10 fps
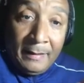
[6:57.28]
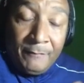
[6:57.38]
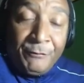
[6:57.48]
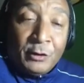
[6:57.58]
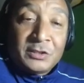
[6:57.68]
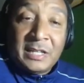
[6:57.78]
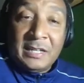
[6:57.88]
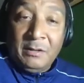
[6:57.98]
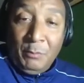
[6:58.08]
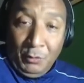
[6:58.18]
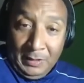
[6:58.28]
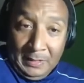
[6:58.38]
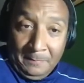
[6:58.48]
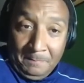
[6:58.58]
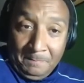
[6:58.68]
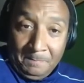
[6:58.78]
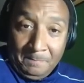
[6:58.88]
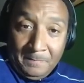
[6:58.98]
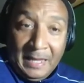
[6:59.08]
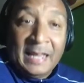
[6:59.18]
first thing in the morning."
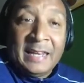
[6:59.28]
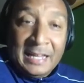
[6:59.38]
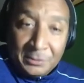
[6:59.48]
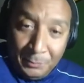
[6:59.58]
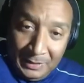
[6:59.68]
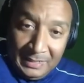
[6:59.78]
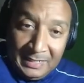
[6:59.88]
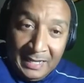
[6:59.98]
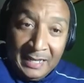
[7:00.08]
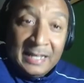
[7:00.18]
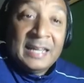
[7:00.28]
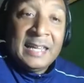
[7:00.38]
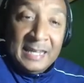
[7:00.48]
And that's what he did. He